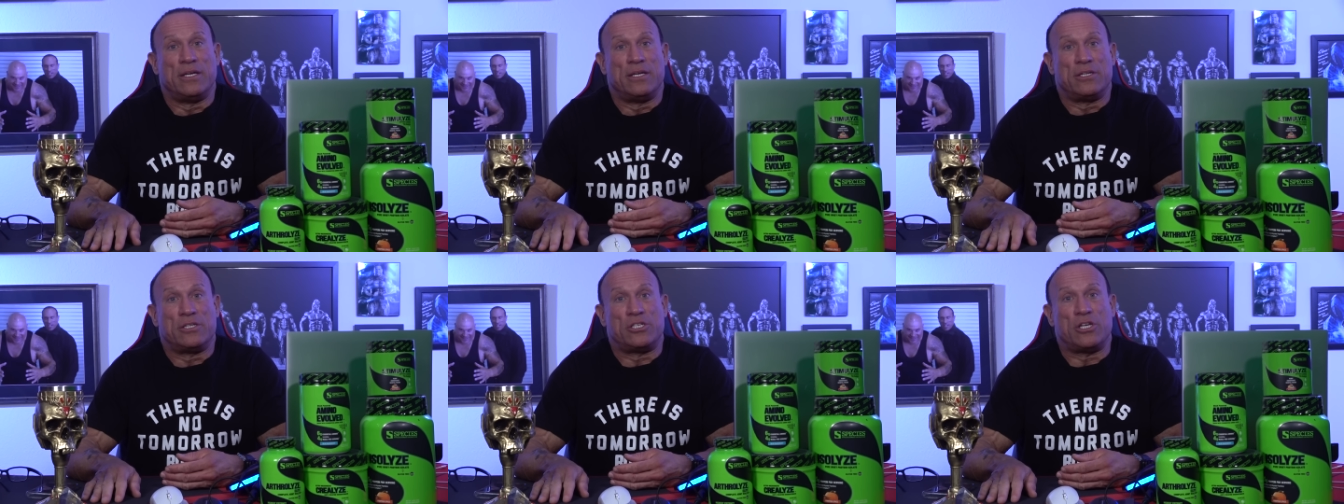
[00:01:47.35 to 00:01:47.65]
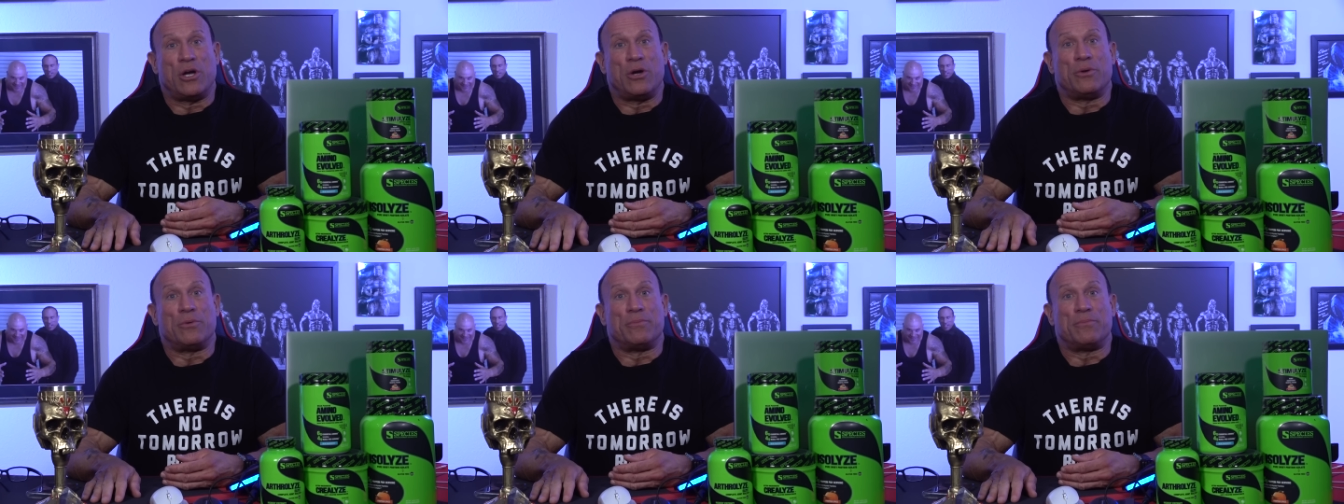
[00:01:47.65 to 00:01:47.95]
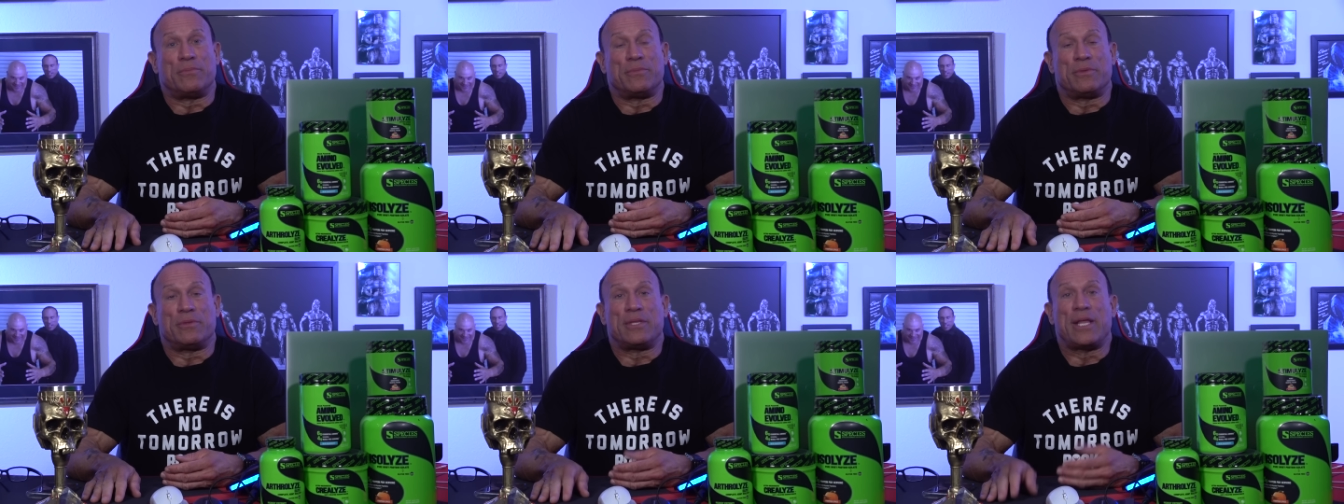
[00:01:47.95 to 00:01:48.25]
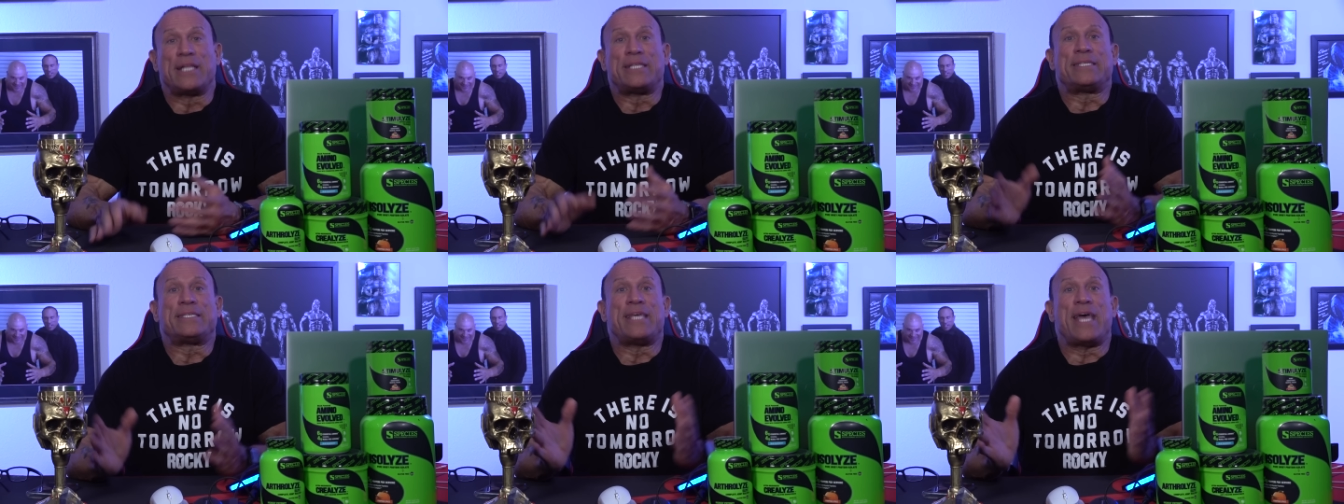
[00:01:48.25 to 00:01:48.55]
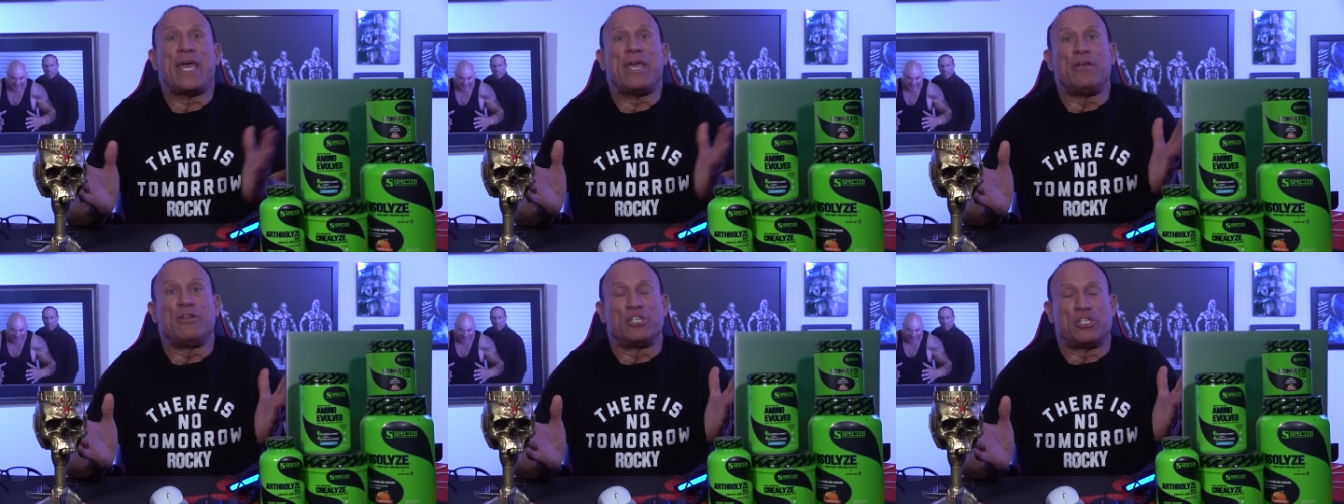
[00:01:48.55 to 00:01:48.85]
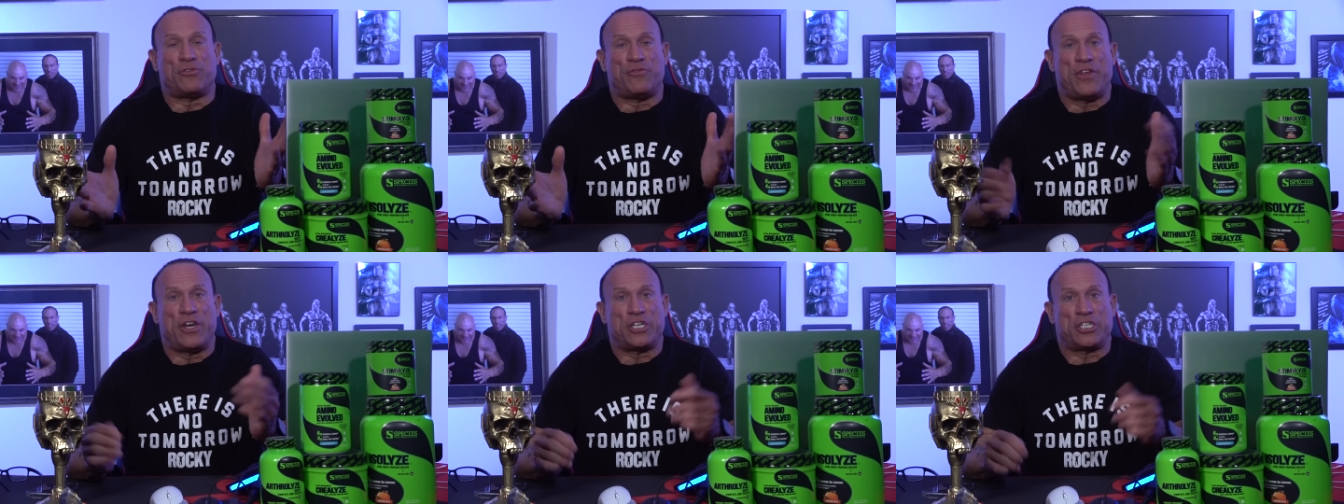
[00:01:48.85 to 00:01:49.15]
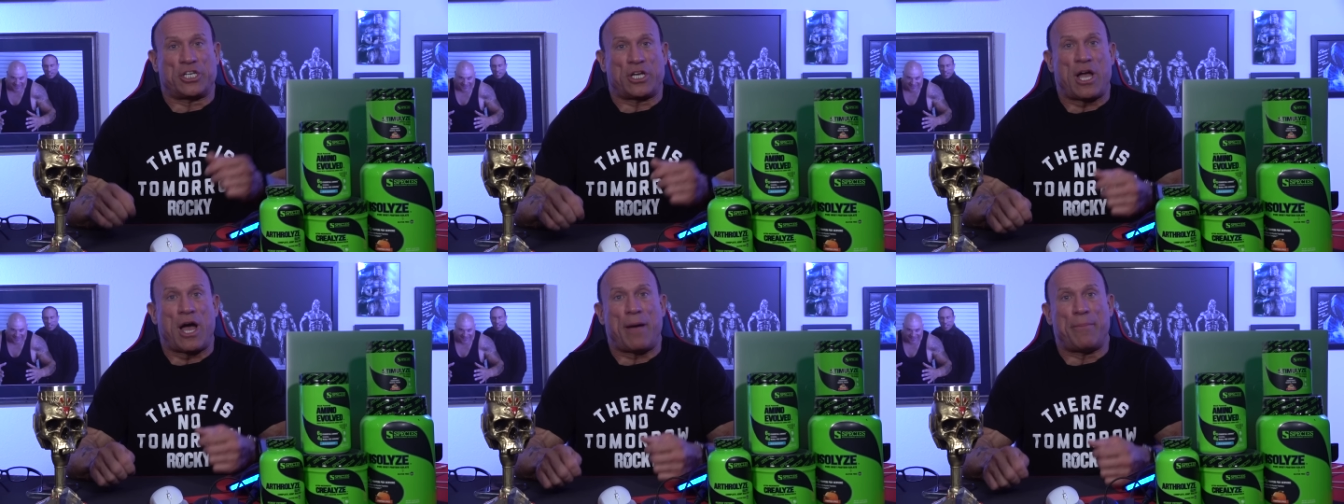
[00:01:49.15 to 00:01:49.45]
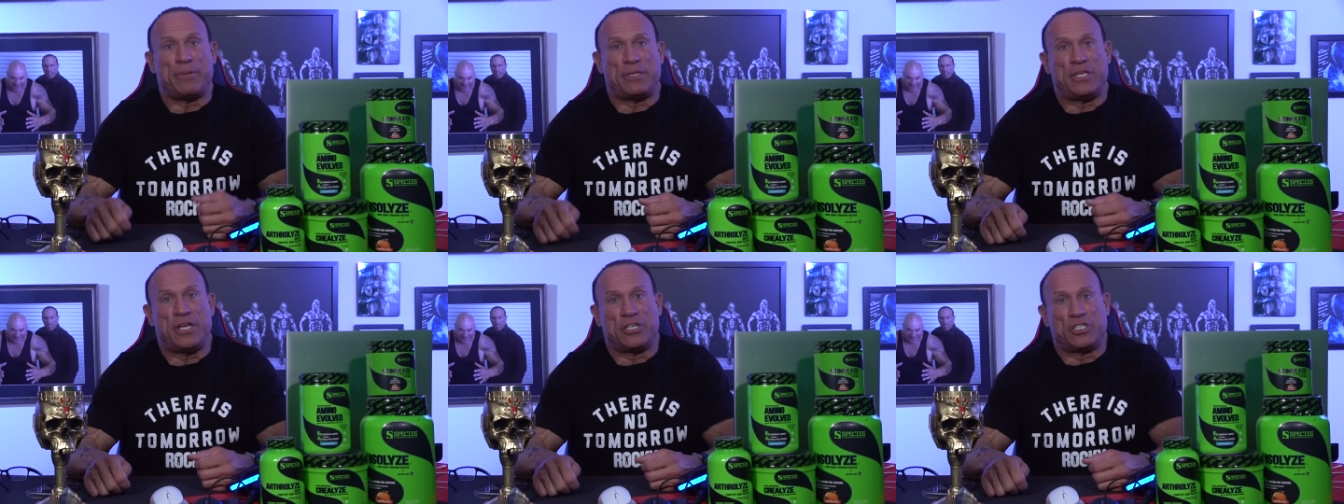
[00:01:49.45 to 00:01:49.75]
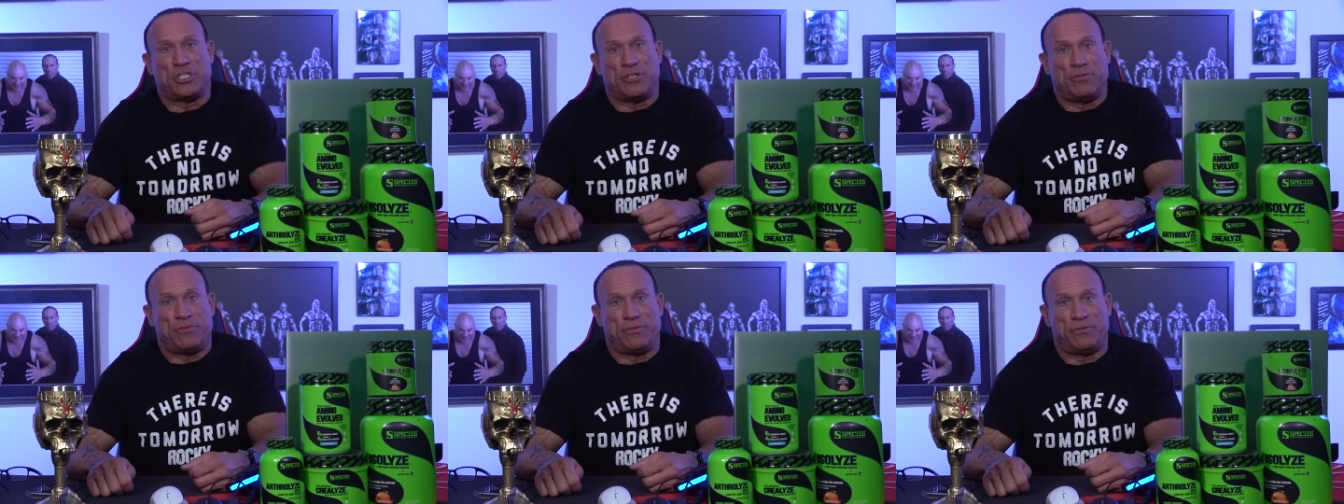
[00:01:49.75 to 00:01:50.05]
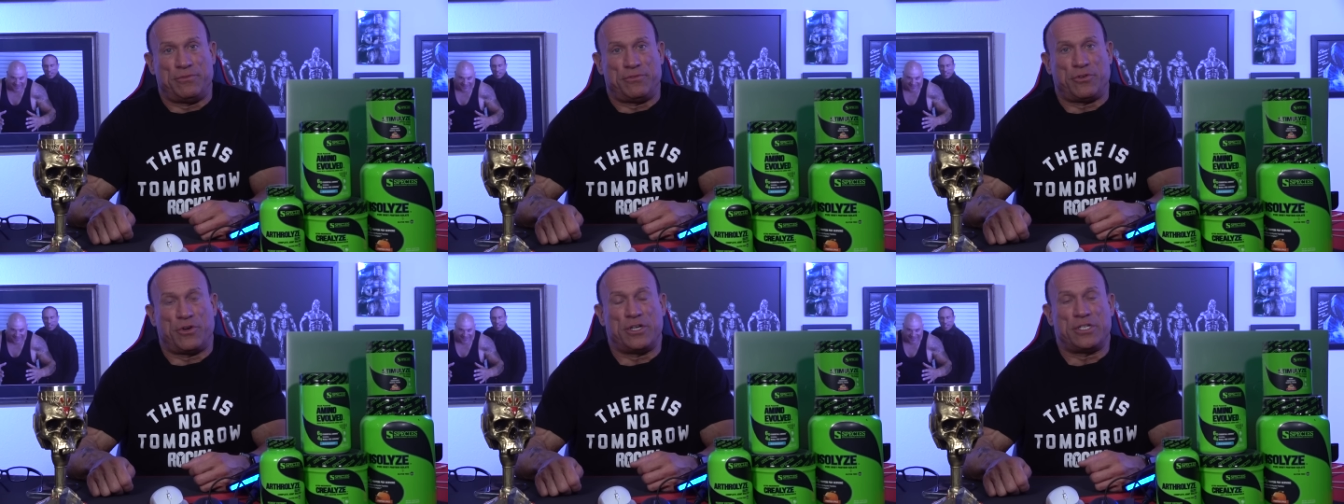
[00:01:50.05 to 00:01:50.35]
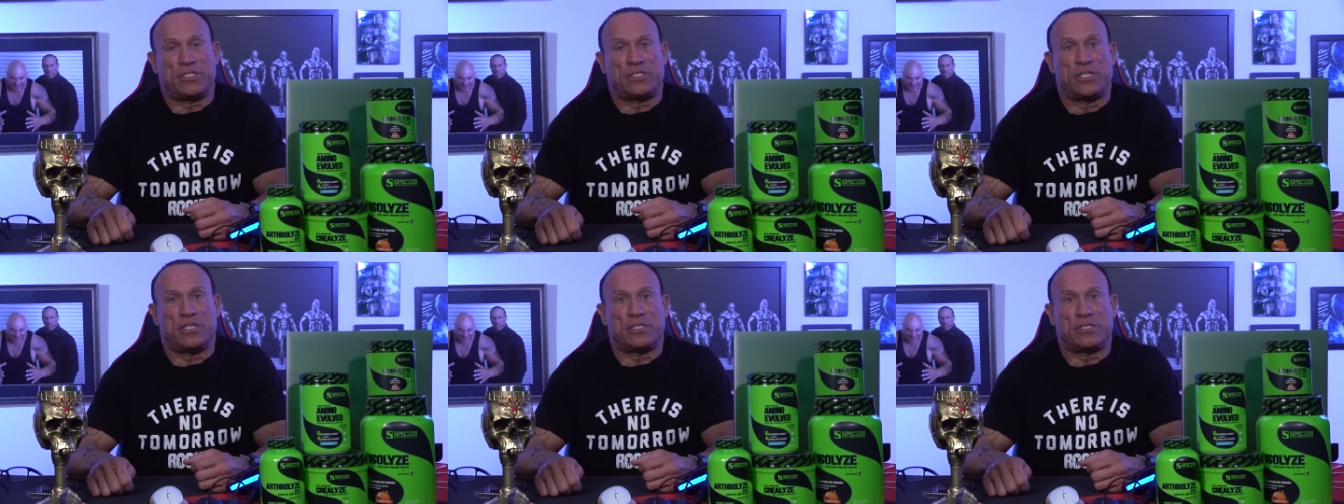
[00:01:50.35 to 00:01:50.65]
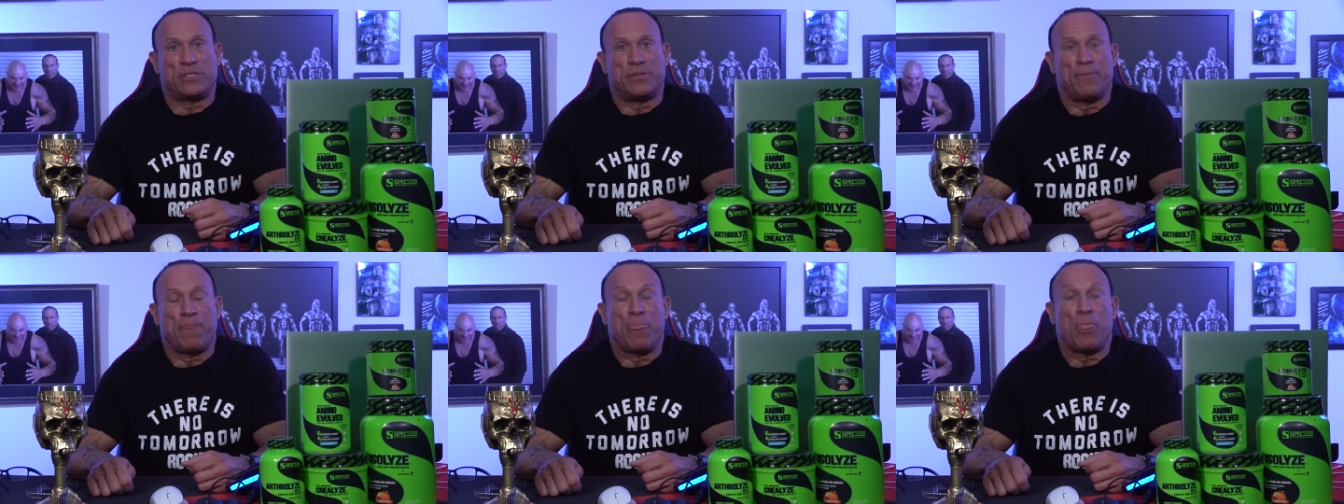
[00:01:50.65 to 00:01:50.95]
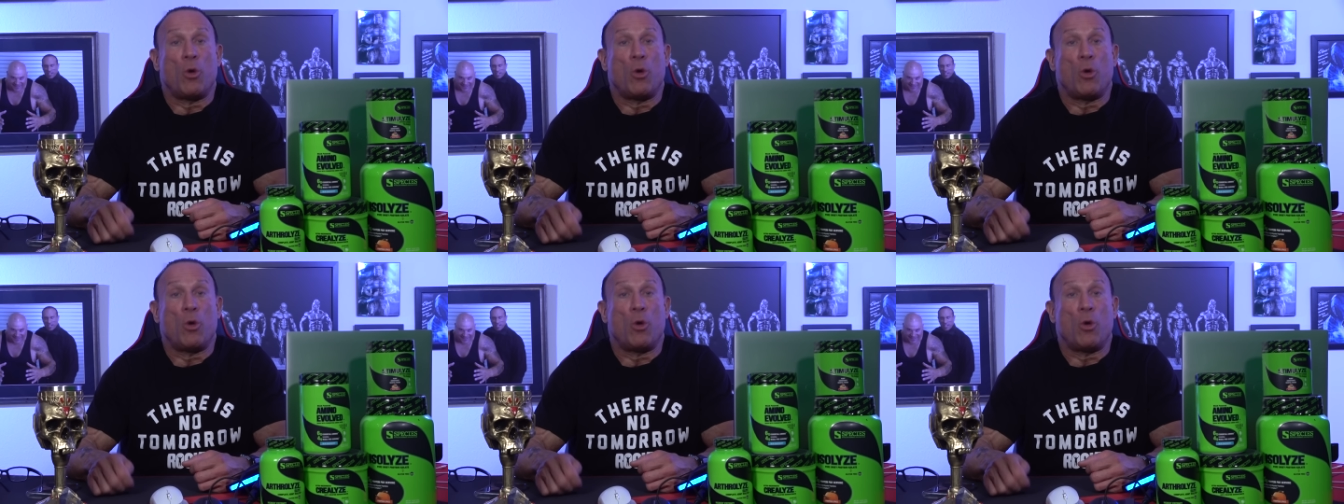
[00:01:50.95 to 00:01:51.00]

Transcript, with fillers: So let's say you just finished a competition, for instance,